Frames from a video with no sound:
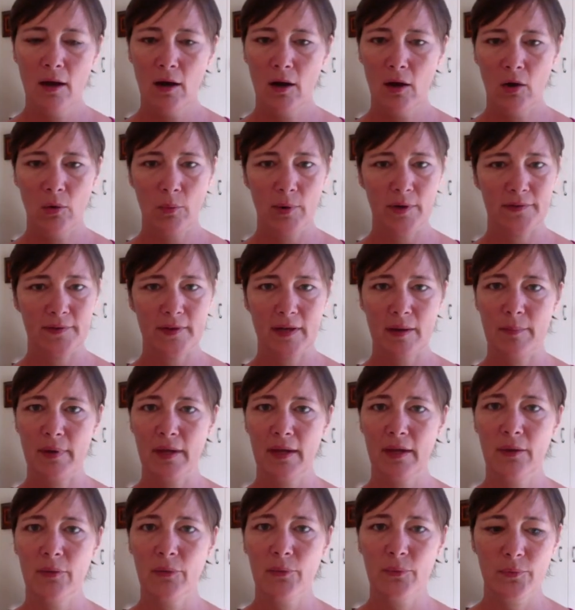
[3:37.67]
always
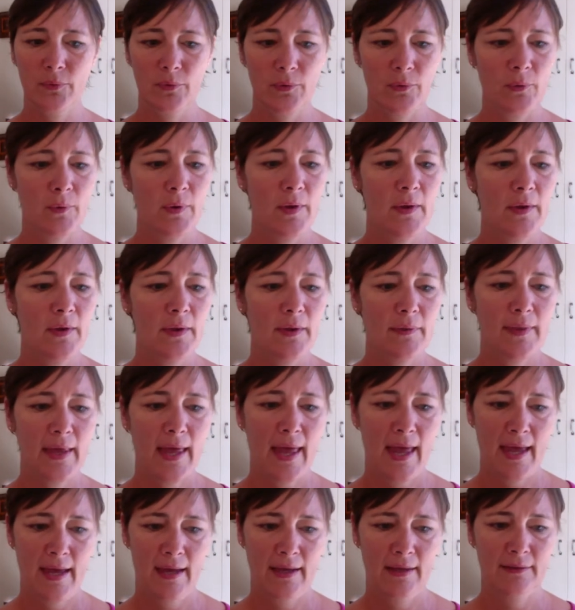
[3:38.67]
coming in through the
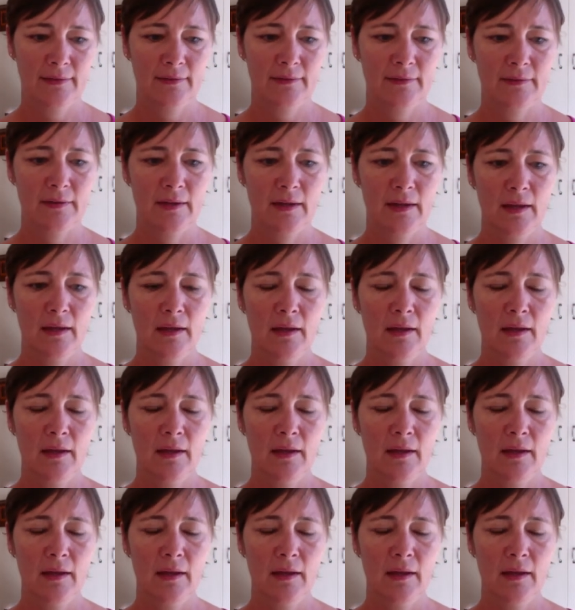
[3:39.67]
hands.